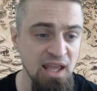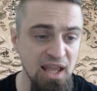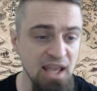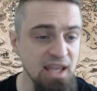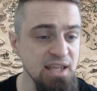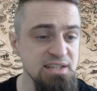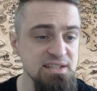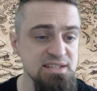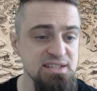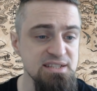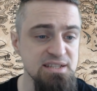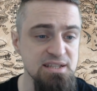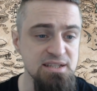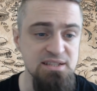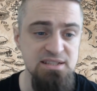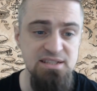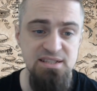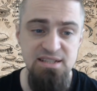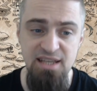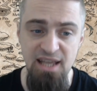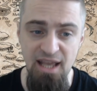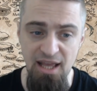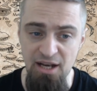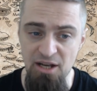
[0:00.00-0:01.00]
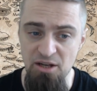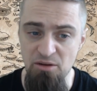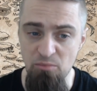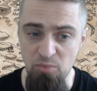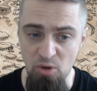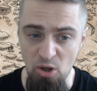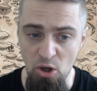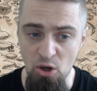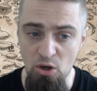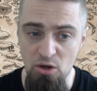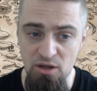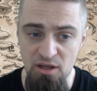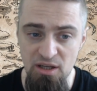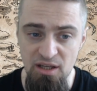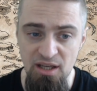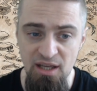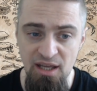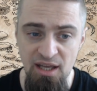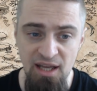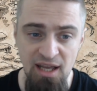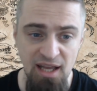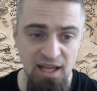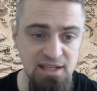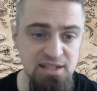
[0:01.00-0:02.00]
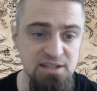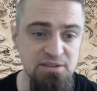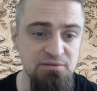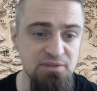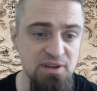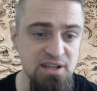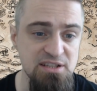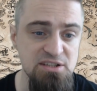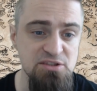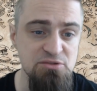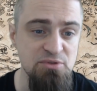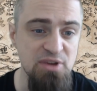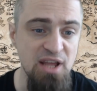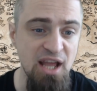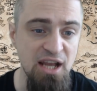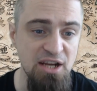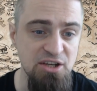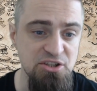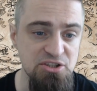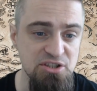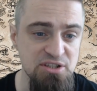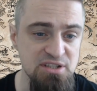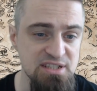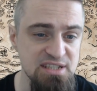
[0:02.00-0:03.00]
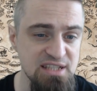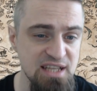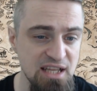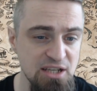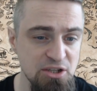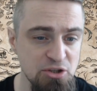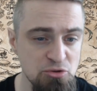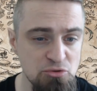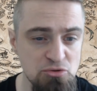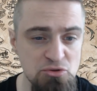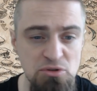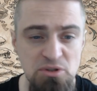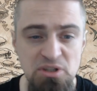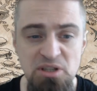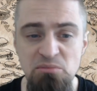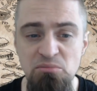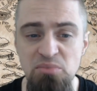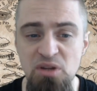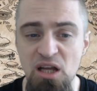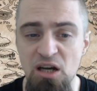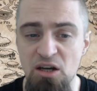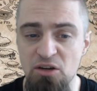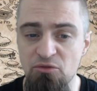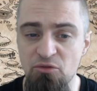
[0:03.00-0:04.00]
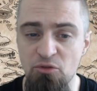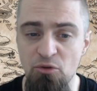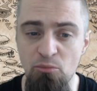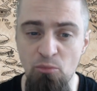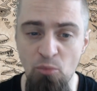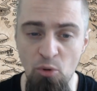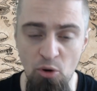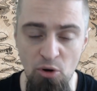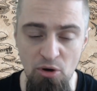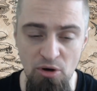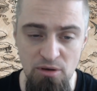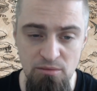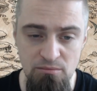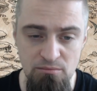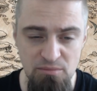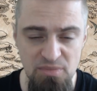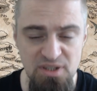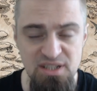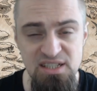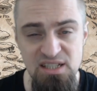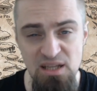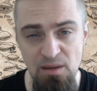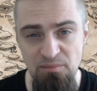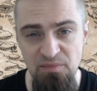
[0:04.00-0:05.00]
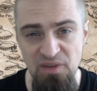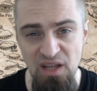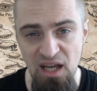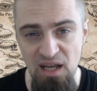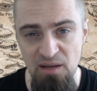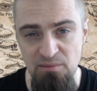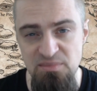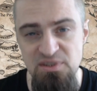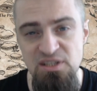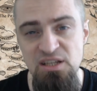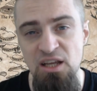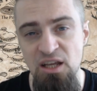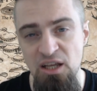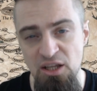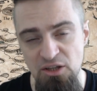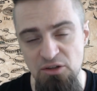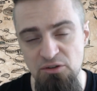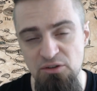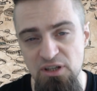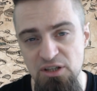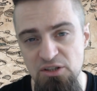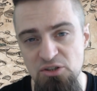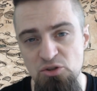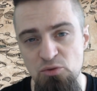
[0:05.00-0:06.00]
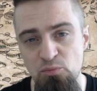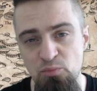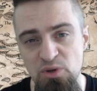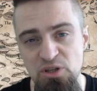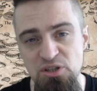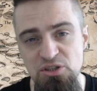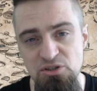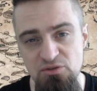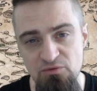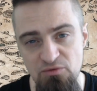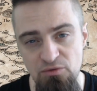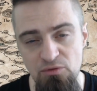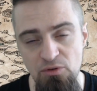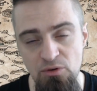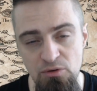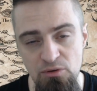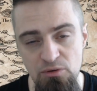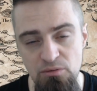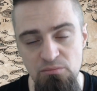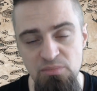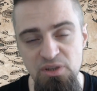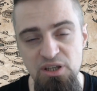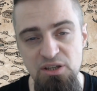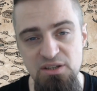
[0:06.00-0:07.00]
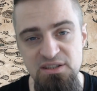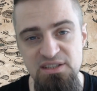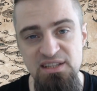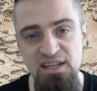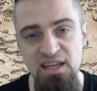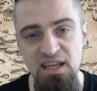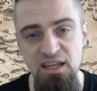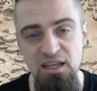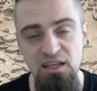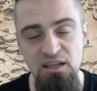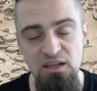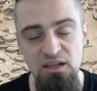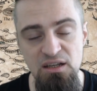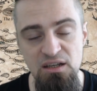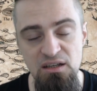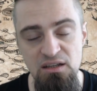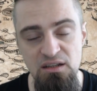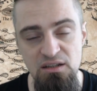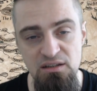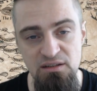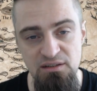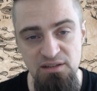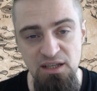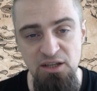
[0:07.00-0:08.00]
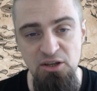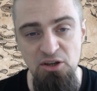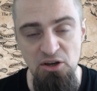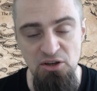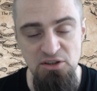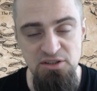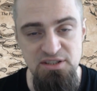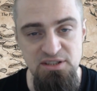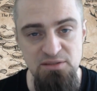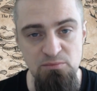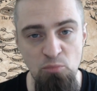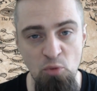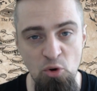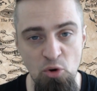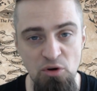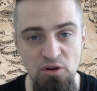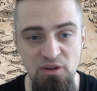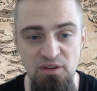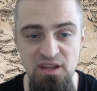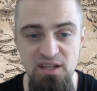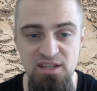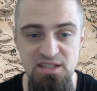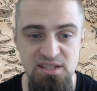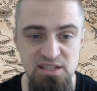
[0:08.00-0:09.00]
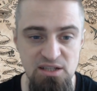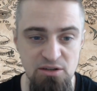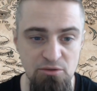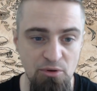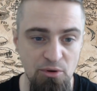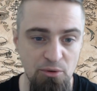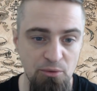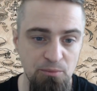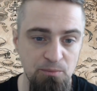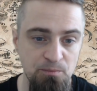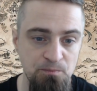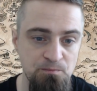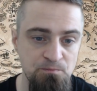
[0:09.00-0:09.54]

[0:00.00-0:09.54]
Instants cannot block, and defense reactions can usually block for more, but sometimes you need to pitch for because they cost more than 0.